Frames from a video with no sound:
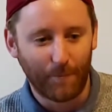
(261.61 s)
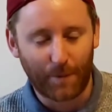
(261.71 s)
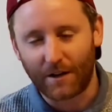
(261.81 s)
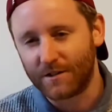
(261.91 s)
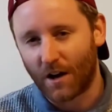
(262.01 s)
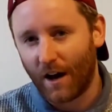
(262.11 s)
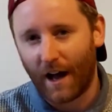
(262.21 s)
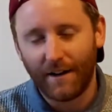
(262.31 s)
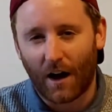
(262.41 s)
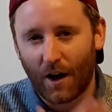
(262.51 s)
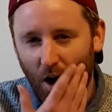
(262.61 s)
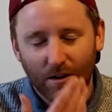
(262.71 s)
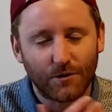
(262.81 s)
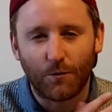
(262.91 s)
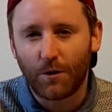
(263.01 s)
Because I
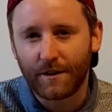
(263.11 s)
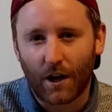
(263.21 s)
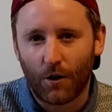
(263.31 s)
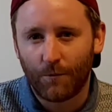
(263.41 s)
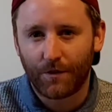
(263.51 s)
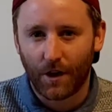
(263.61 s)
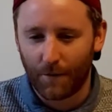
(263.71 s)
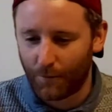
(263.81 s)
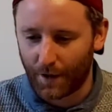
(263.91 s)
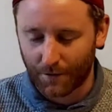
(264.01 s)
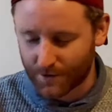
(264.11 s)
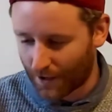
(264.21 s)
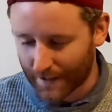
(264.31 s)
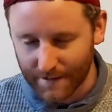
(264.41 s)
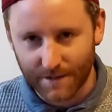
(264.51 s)
sort of wouldn't get on with them when I was
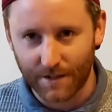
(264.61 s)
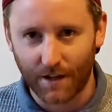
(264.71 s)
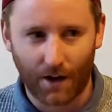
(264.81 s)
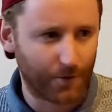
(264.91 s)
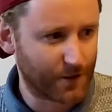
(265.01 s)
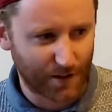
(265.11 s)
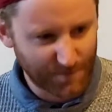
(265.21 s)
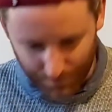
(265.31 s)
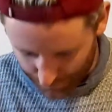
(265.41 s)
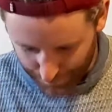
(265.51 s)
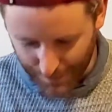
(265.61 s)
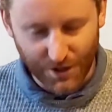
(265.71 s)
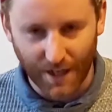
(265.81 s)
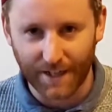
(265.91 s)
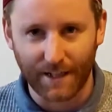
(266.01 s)
going into, I would like be
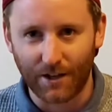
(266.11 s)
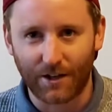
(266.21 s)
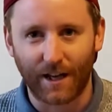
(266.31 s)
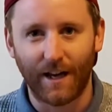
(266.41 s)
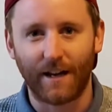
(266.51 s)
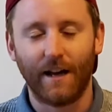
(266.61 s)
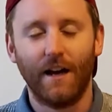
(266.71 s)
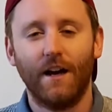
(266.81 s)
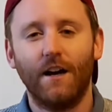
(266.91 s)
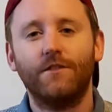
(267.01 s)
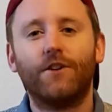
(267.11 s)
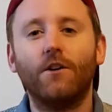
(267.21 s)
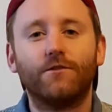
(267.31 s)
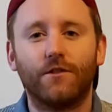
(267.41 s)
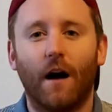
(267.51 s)
shady looking.
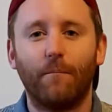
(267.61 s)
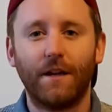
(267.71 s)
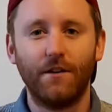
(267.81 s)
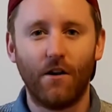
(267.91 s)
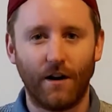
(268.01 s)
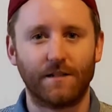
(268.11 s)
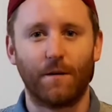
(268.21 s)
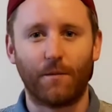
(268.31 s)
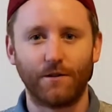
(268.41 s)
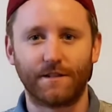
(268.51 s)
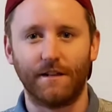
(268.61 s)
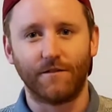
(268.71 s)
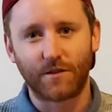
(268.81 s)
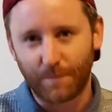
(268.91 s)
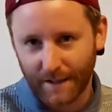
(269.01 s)
Don't do that. Be nice, be positive.
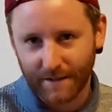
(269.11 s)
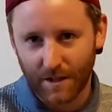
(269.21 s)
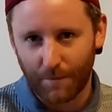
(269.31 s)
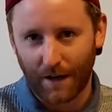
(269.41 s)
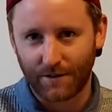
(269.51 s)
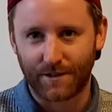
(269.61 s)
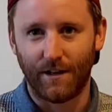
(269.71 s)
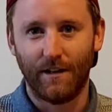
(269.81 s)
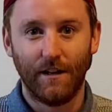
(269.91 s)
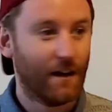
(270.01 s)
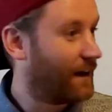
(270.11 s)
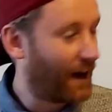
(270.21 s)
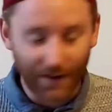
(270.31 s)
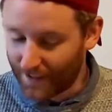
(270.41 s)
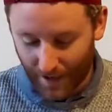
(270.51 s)
Speak to the bouncer.
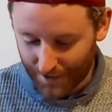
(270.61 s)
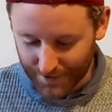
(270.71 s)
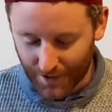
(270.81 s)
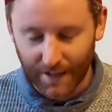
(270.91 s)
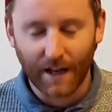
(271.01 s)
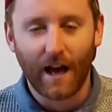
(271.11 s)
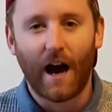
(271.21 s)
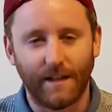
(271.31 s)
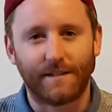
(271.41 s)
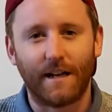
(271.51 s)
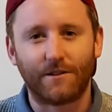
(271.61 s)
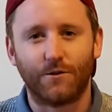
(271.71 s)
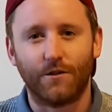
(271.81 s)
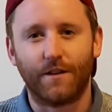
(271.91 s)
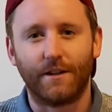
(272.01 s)
How are you doing? It's that
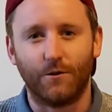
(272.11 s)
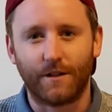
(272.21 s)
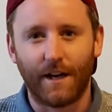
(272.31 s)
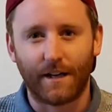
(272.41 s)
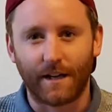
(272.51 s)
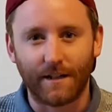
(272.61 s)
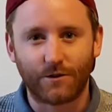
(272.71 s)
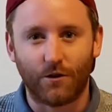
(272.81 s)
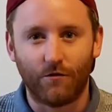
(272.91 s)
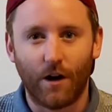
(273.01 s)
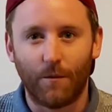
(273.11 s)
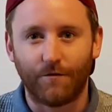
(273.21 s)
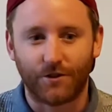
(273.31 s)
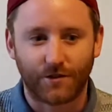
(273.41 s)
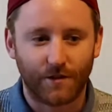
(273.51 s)
sort of thing. You're getting into a realm of
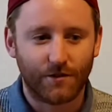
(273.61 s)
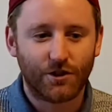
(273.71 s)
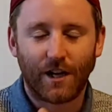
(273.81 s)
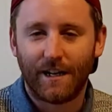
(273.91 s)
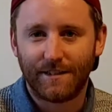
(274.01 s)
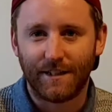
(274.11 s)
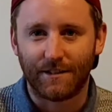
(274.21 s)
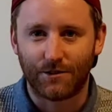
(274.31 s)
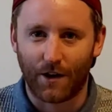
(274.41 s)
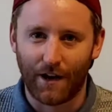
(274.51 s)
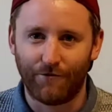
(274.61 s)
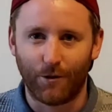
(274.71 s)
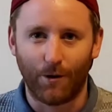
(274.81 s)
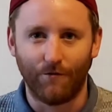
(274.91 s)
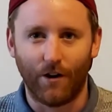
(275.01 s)
just chatting to
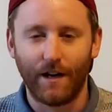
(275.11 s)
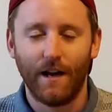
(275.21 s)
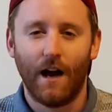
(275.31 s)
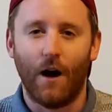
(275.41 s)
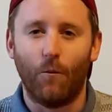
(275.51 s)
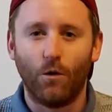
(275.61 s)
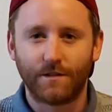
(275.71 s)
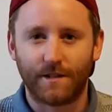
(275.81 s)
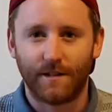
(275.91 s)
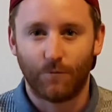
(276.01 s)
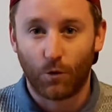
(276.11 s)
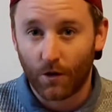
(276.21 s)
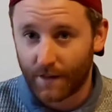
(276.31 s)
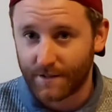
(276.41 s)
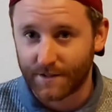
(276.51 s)
everyone, right? And what
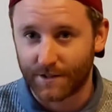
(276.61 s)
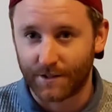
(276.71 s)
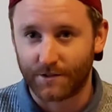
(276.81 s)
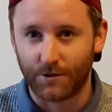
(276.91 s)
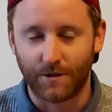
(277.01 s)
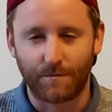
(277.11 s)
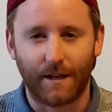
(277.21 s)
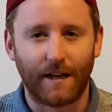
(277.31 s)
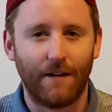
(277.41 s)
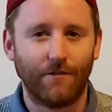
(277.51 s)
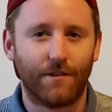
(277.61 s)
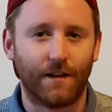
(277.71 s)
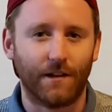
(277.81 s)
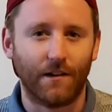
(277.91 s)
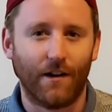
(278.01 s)
this is going to do is make
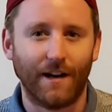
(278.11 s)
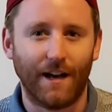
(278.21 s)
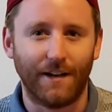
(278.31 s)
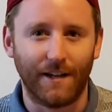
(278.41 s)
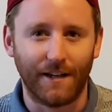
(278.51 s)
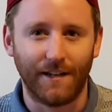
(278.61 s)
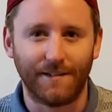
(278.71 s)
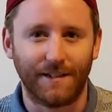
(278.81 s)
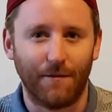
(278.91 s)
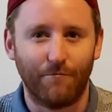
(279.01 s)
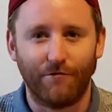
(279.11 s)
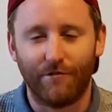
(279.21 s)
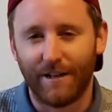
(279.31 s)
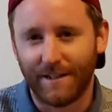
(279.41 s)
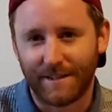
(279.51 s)
everything light and easy and
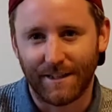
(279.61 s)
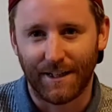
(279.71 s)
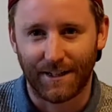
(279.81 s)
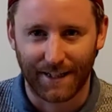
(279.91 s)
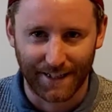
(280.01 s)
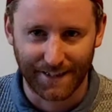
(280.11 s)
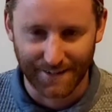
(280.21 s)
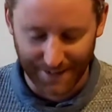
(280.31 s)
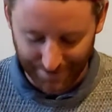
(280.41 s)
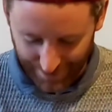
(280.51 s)
breezy and easy.